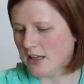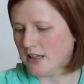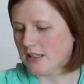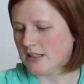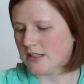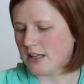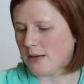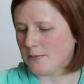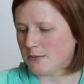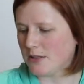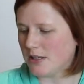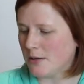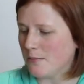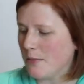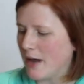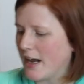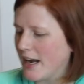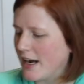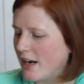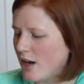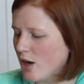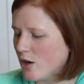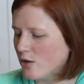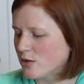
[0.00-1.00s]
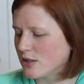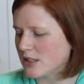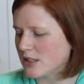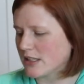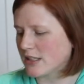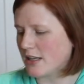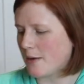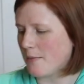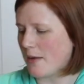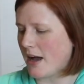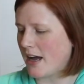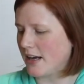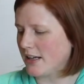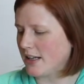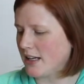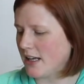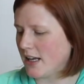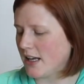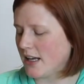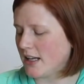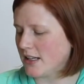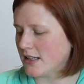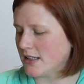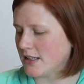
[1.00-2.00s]
some tomatoes, some
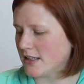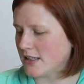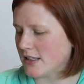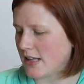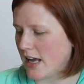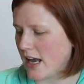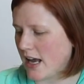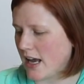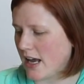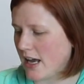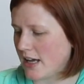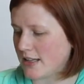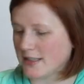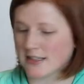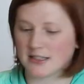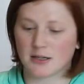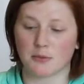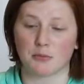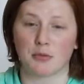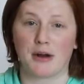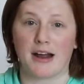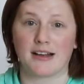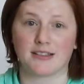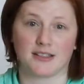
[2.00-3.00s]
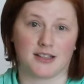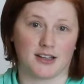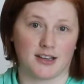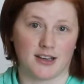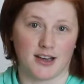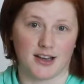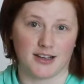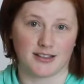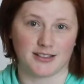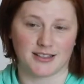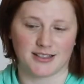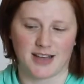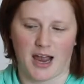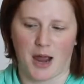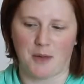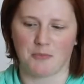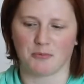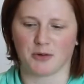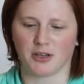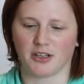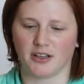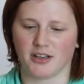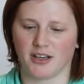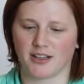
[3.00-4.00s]
onions, and some brassicas. I'm
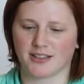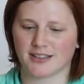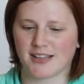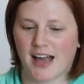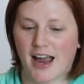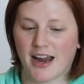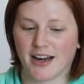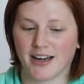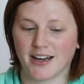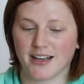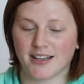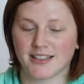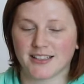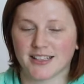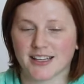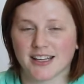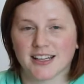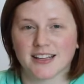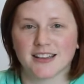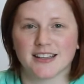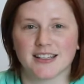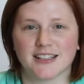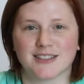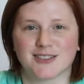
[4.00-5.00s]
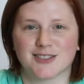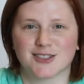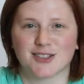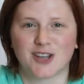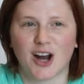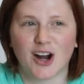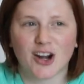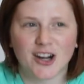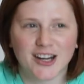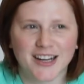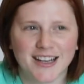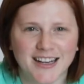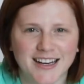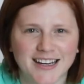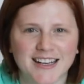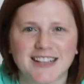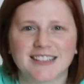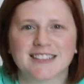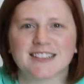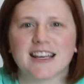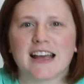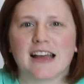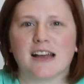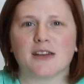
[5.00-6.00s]
really excited to get these started
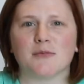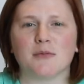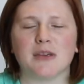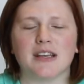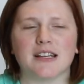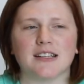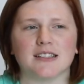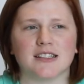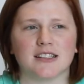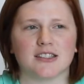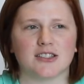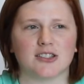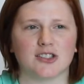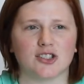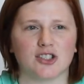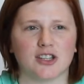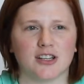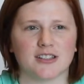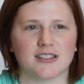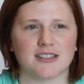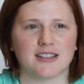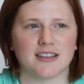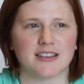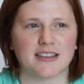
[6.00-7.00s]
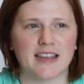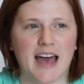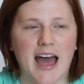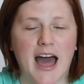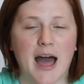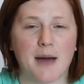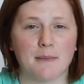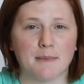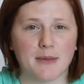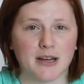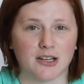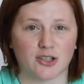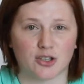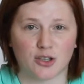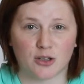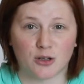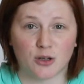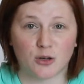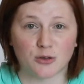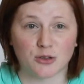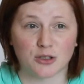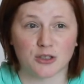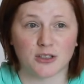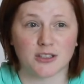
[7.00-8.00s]
because that means it's just that much
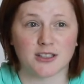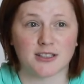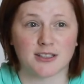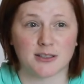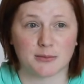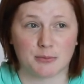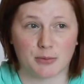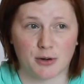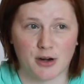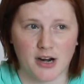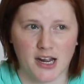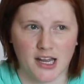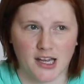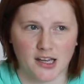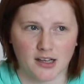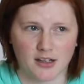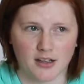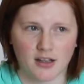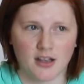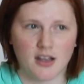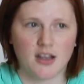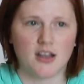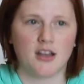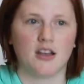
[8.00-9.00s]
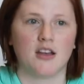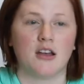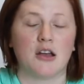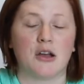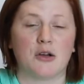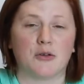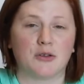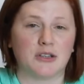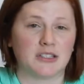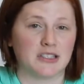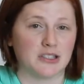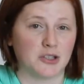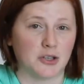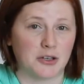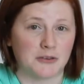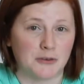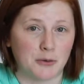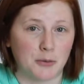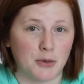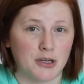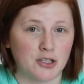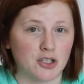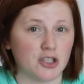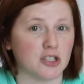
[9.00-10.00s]
closer to spring. We still have
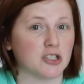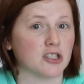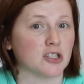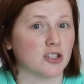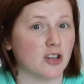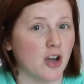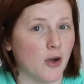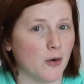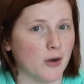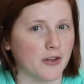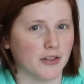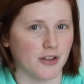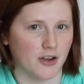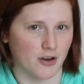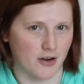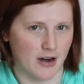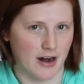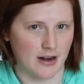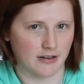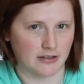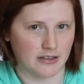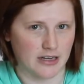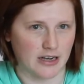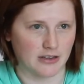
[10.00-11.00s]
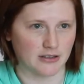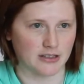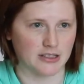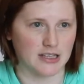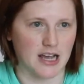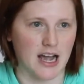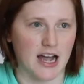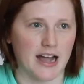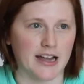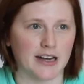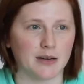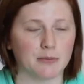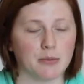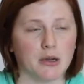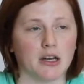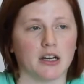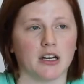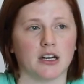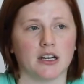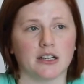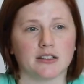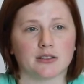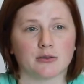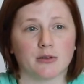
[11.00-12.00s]
a bunch of snow on the ground outside, but
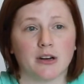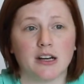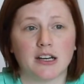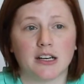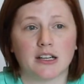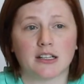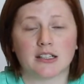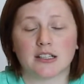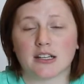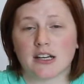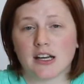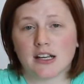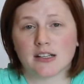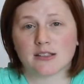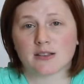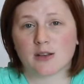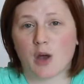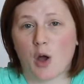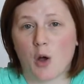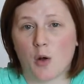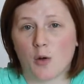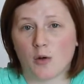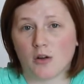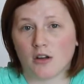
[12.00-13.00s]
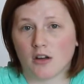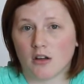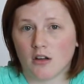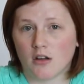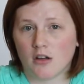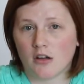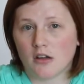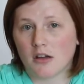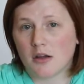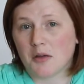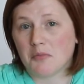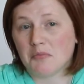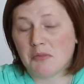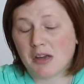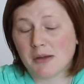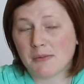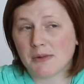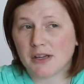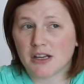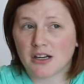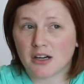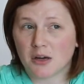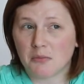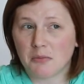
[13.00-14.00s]
it is raining today, so
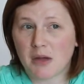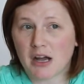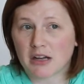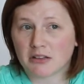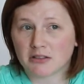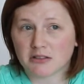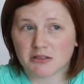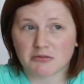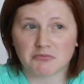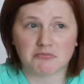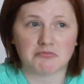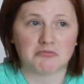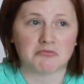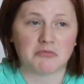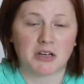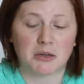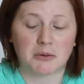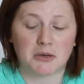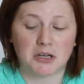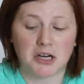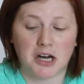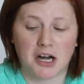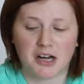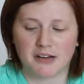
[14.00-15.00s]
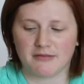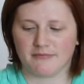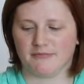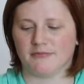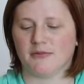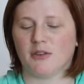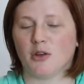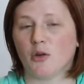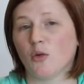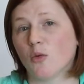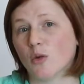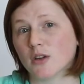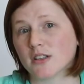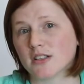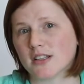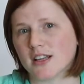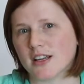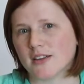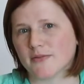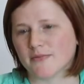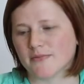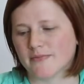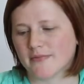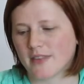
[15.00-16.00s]
maybe it'll melt, maybe not. We'll see.